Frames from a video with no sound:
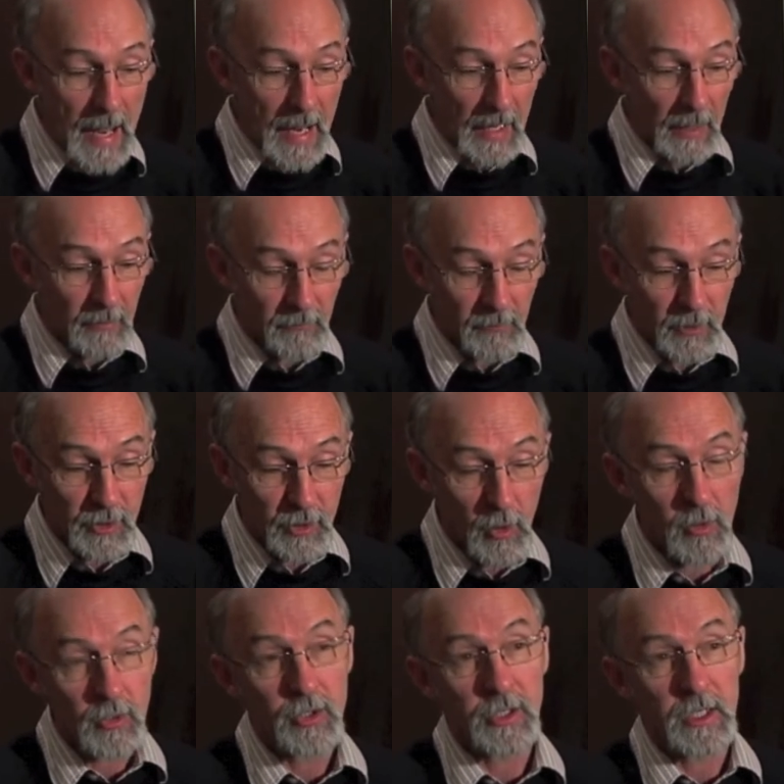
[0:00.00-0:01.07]
and a very
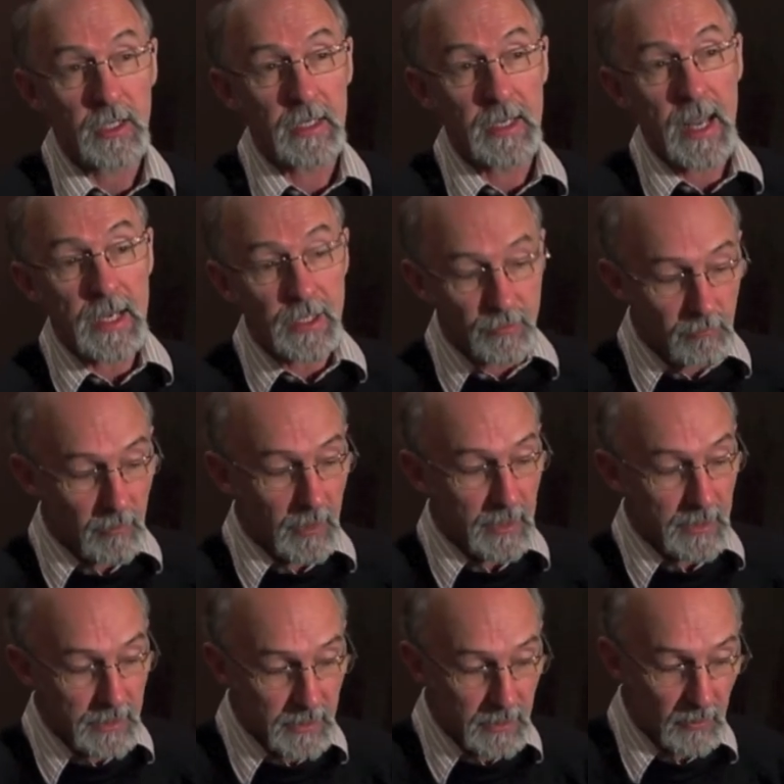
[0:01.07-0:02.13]
toxic gas
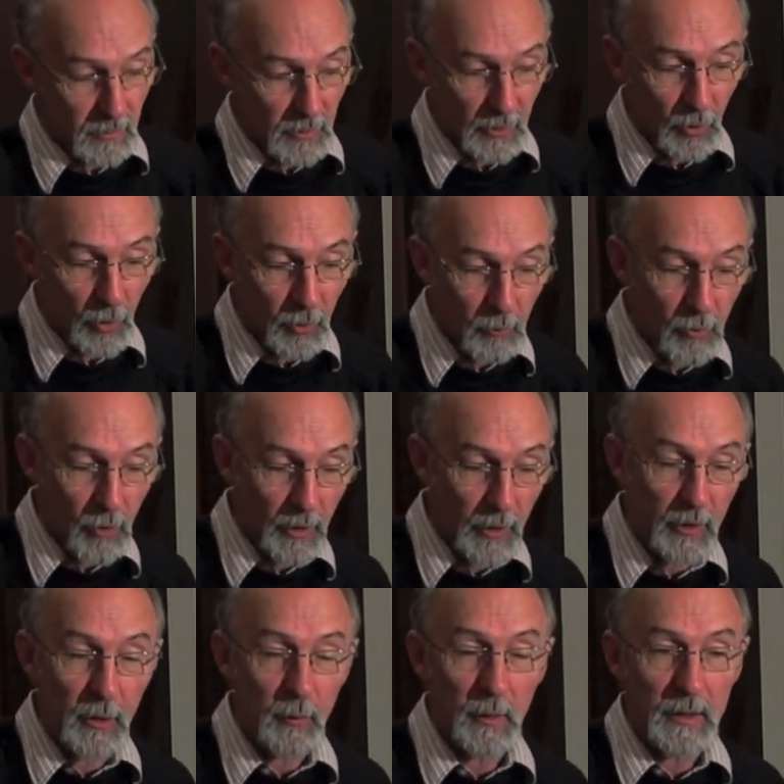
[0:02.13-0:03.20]
release, so they're not a
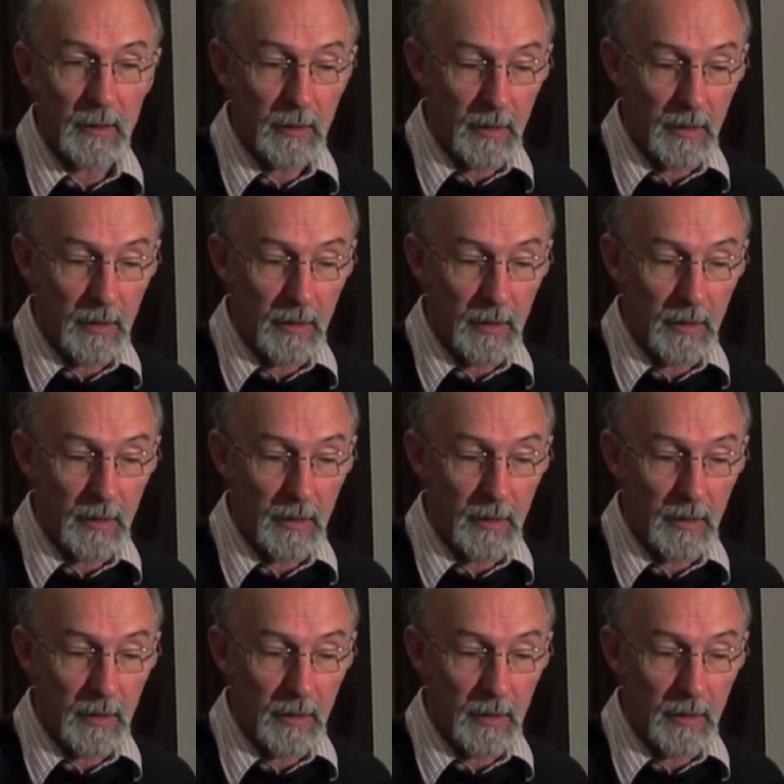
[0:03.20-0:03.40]
product that we